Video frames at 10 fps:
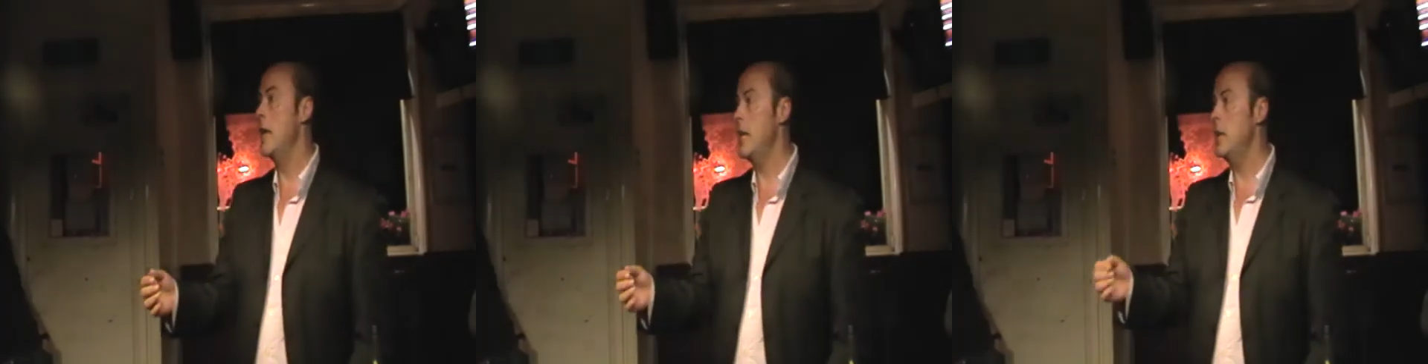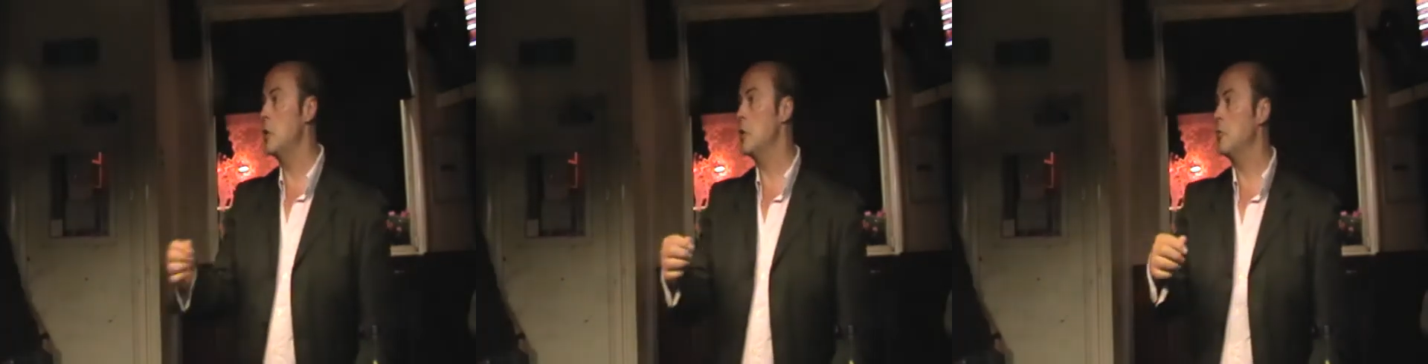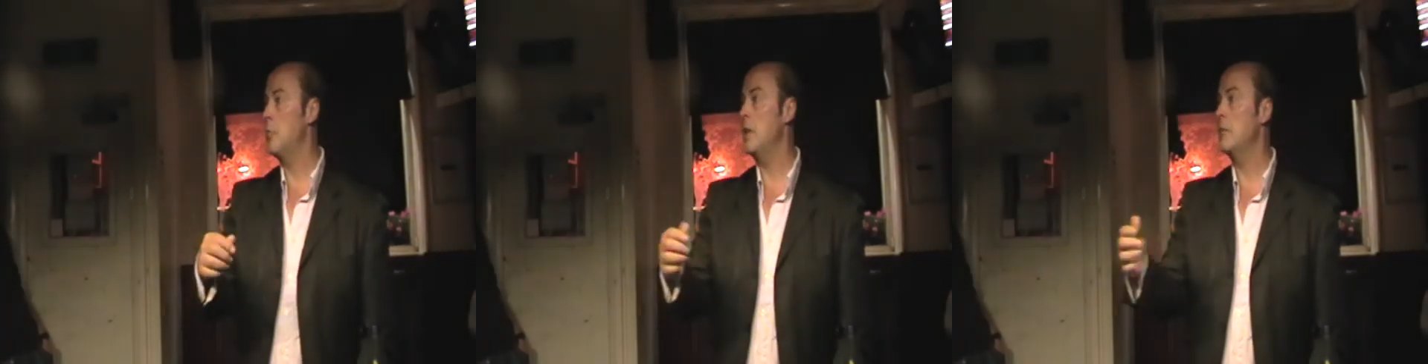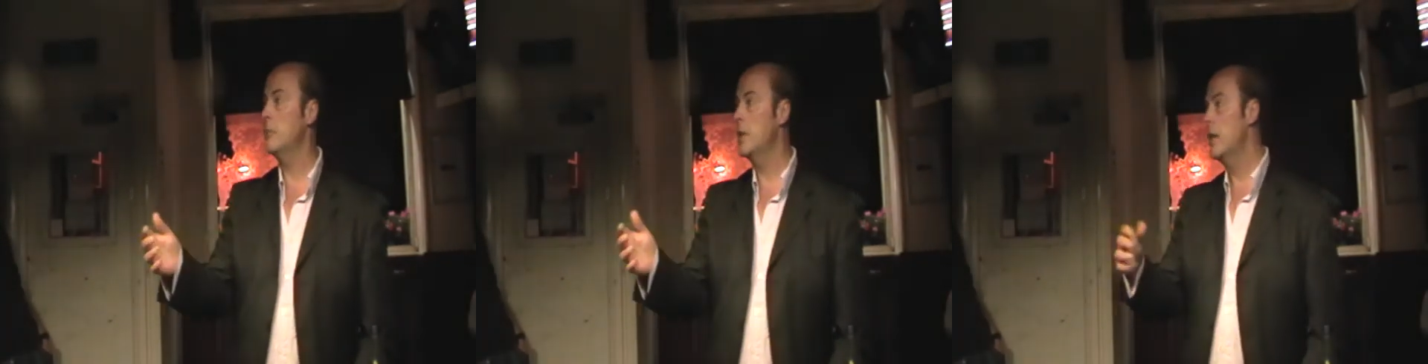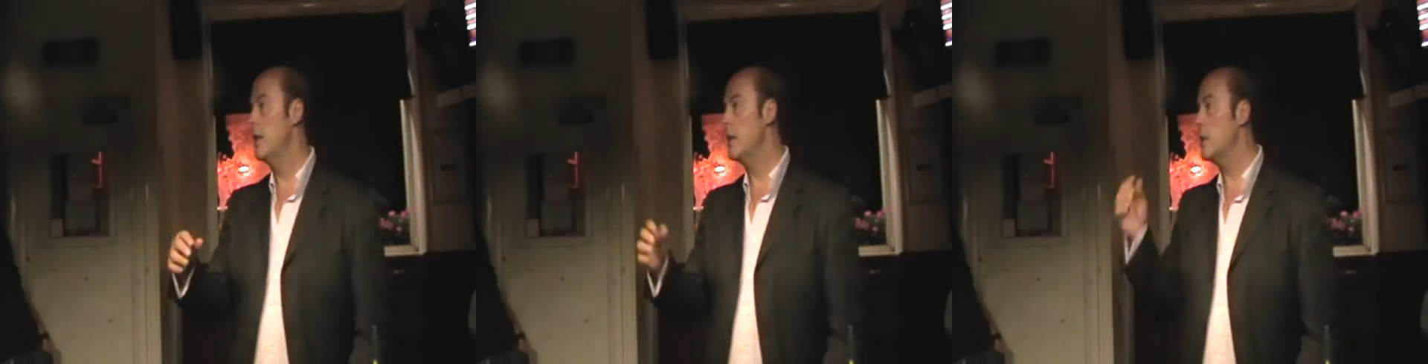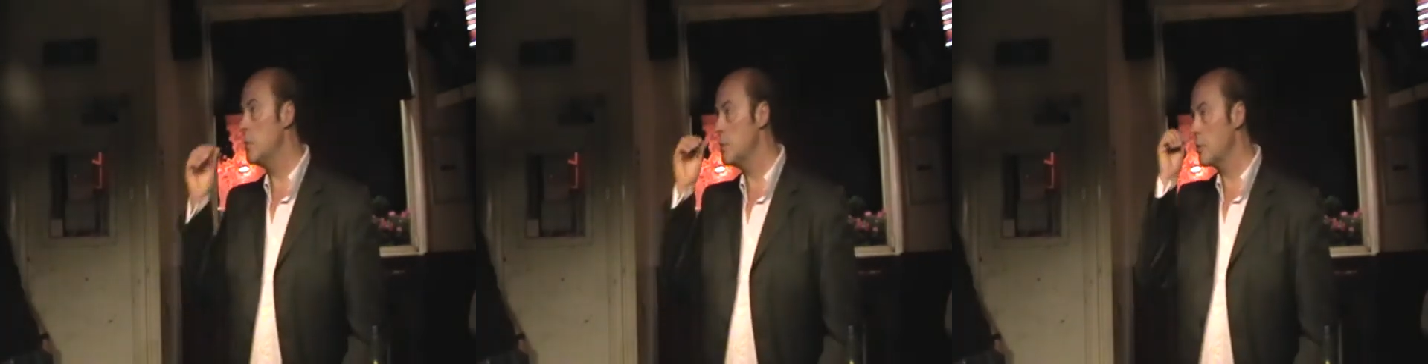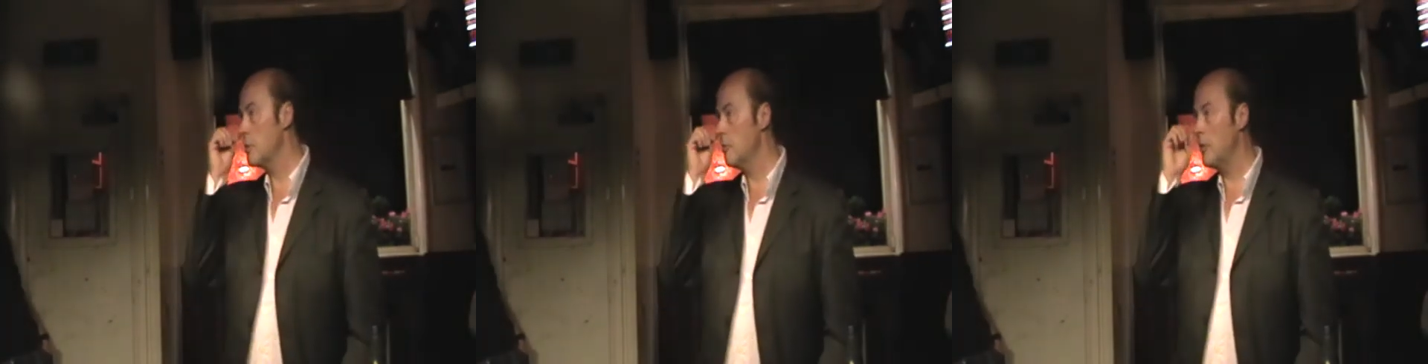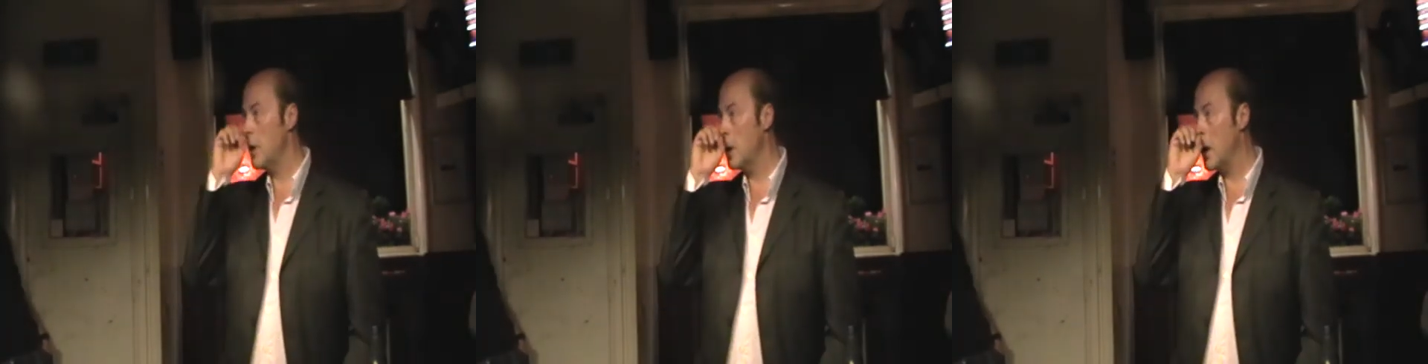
He could have been, you know, sort of uh,